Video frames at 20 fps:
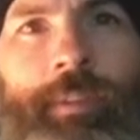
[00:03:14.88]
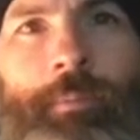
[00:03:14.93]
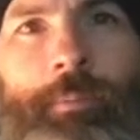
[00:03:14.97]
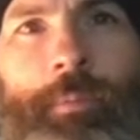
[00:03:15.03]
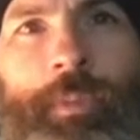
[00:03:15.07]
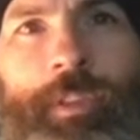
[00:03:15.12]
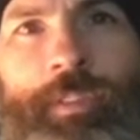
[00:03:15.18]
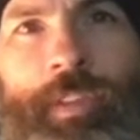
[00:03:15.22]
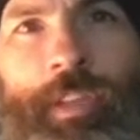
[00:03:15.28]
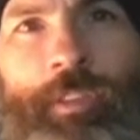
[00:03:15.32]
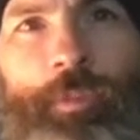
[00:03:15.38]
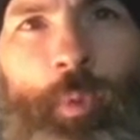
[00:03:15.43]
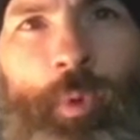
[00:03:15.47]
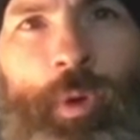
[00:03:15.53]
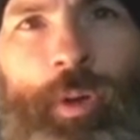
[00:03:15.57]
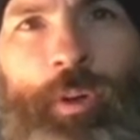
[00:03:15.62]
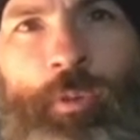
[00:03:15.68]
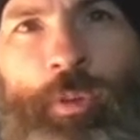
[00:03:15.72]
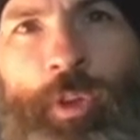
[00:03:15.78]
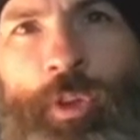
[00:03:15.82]
Because that's
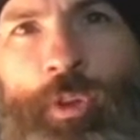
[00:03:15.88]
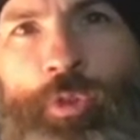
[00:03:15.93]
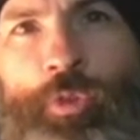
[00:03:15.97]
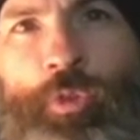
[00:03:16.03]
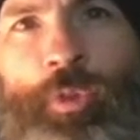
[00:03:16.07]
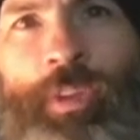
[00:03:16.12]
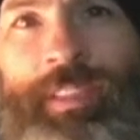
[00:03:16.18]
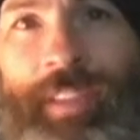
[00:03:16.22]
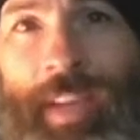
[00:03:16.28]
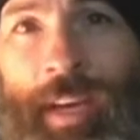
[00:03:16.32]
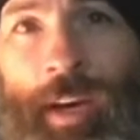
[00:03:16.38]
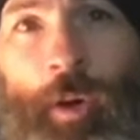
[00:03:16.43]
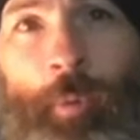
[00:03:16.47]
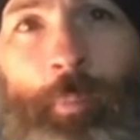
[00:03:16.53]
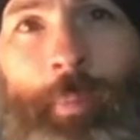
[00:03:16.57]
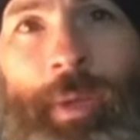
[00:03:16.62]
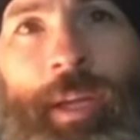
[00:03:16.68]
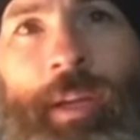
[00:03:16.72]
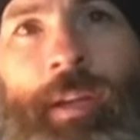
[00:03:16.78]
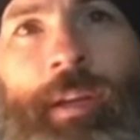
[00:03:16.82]
where it'll usually tell
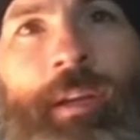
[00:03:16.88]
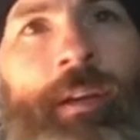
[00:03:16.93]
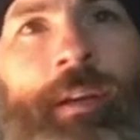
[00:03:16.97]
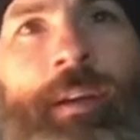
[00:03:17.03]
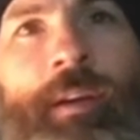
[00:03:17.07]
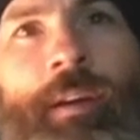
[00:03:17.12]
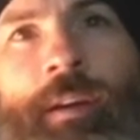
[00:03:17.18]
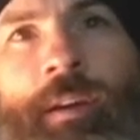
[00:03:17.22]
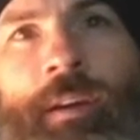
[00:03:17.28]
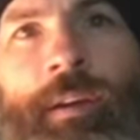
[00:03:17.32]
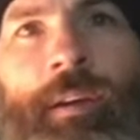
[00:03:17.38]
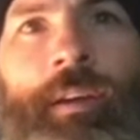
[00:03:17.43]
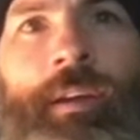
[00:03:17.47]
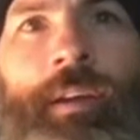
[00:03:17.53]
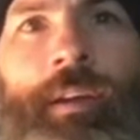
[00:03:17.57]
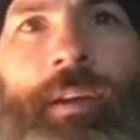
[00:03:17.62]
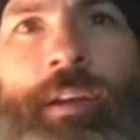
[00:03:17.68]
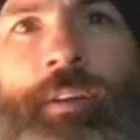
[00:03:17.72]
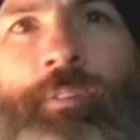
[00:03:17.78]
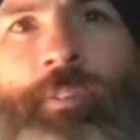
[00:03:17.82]
me
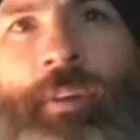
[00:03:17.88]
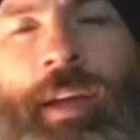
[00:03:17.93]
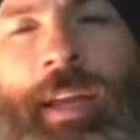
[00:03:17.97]
if I